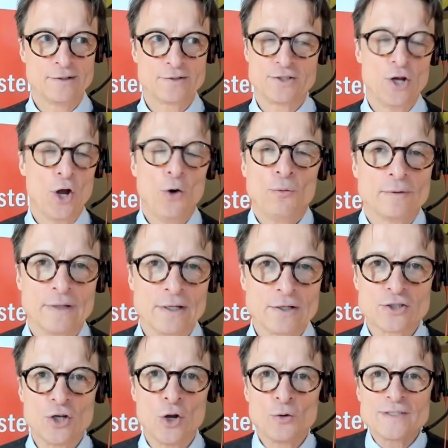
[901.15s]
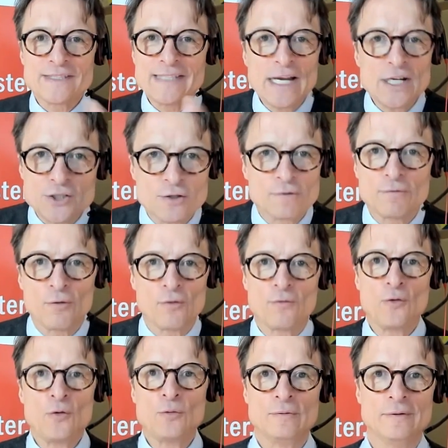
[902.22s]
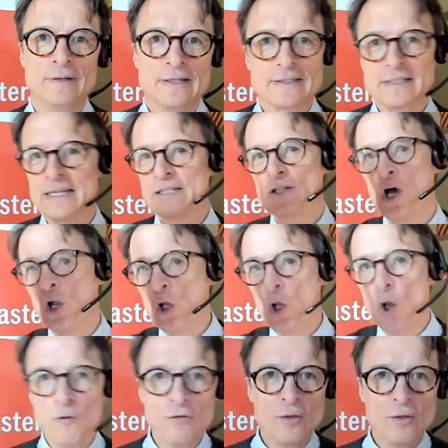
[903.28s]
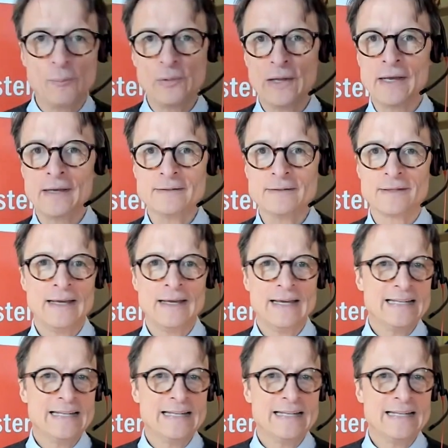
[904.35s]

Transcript: there's no there's no section for food it's it's all over the place